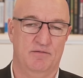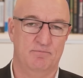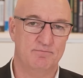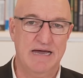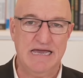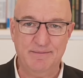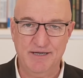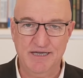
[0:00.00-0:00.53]

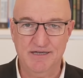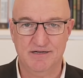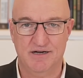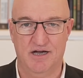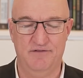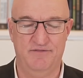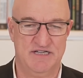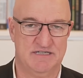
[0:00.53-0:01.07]
Maybe
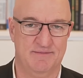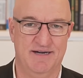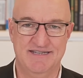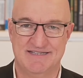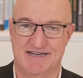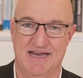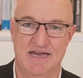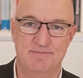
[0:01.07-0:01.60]
I invest some money
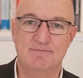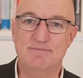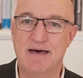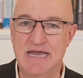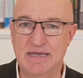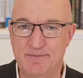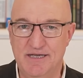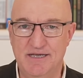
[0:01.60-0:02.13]
today.
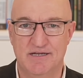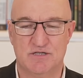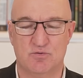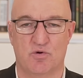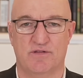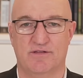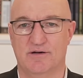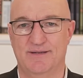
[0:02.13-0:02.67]
Maybe it's
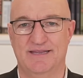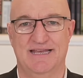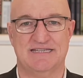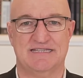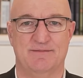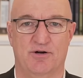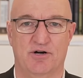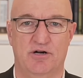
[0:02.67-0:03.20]
worth a little bit less
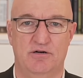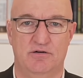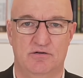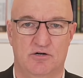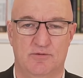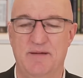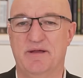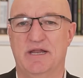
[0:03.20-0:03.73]
tomorrow,
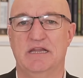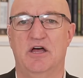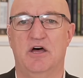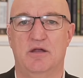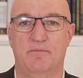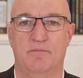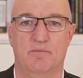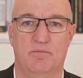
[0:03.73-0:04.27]
or maybe a
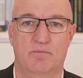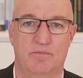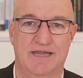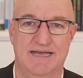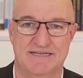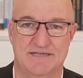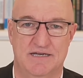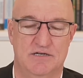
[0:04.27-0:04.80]
lot
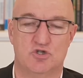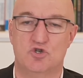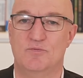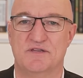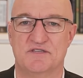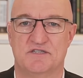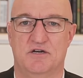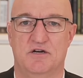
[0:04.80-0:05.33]
less in 2
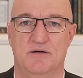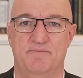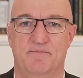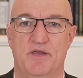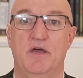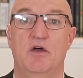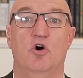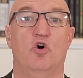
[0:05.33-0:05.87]
months' time,
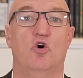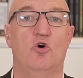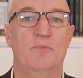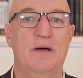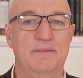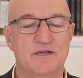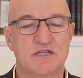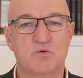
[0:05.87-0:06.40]
or
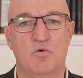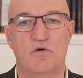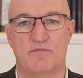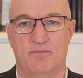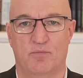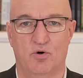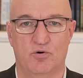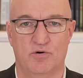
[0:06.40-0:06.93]
maybe it's worth
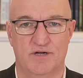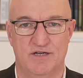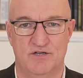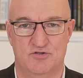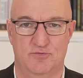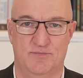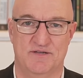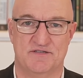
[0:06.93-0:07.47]
more in
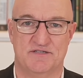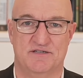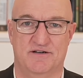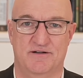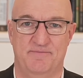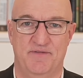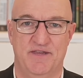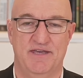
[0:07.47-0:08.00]
2 months'
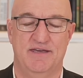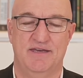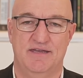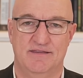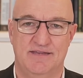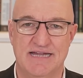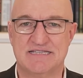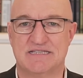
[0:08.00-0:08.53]
time.
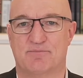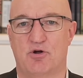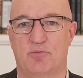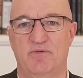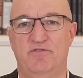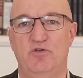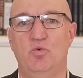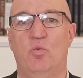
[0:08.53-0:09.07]
That's the
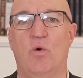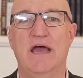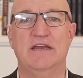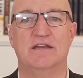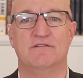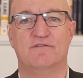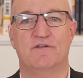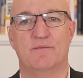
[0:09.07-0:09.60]
problem. If you
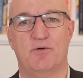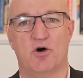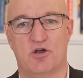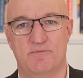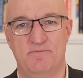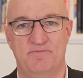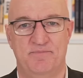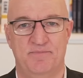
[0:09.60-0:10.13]
wait for the
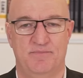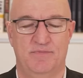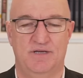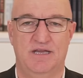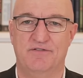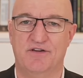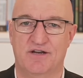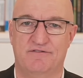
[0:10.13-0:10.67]
bottom,
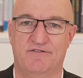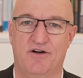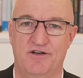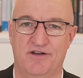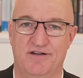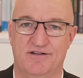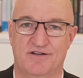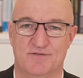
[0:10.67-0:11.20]
you're never going to find
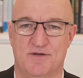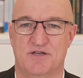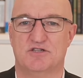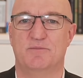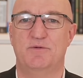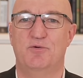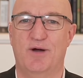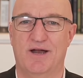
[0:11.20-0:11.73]
it, because by the
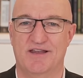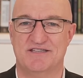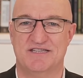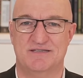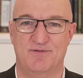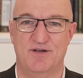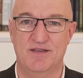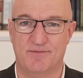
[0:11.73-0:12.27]
time you realize
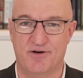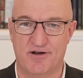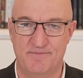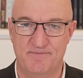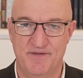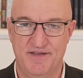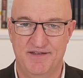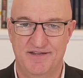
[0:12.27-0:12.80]
it's been the
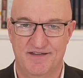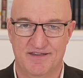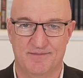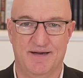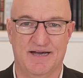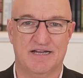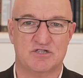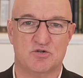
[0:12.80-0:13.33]
bottom, the
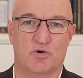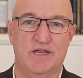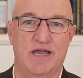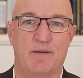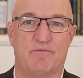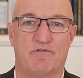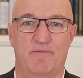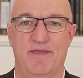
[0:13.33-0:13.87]
market's already
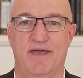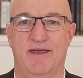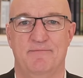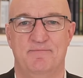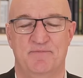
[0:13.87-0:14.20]
up from there.